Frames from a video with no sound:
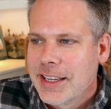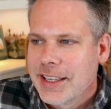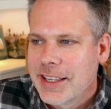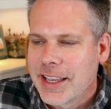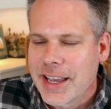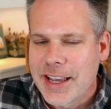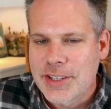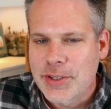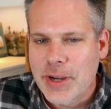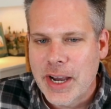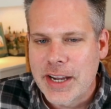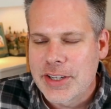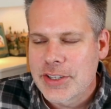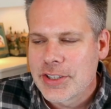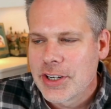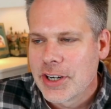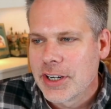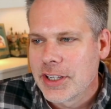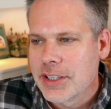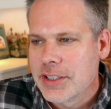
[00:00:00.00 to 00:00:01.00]
yeah, so I
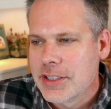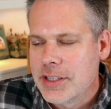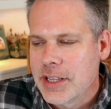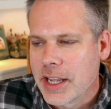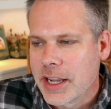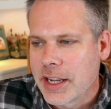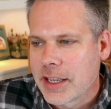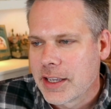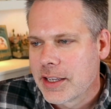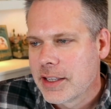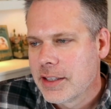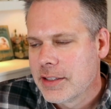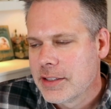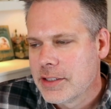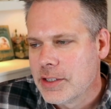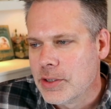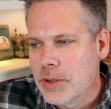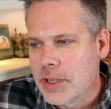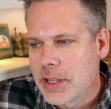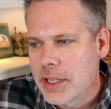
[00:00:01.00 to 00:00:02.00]
just started like
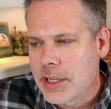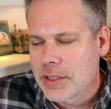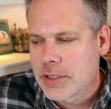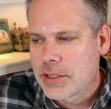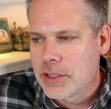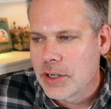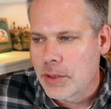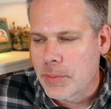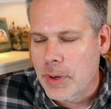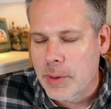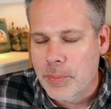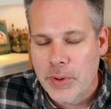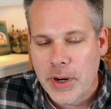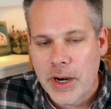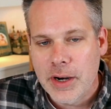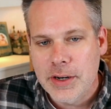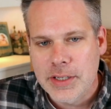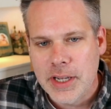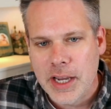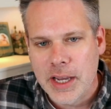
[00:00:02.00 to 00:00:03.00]
doing this during my
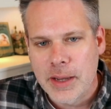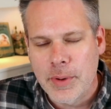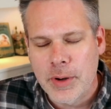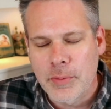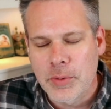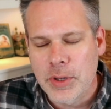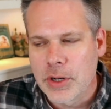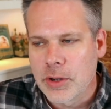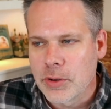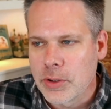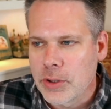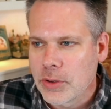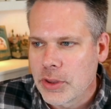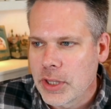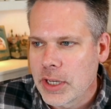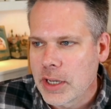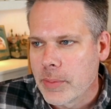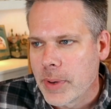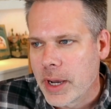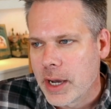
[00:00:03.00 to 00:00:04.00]
prayer time. I, you know, that's you
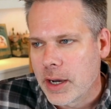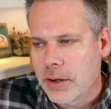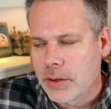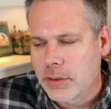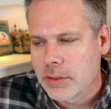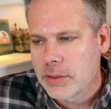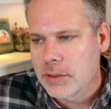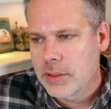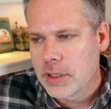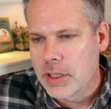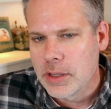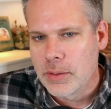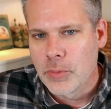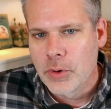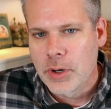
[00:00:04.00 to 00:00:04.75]
think awesome. about in the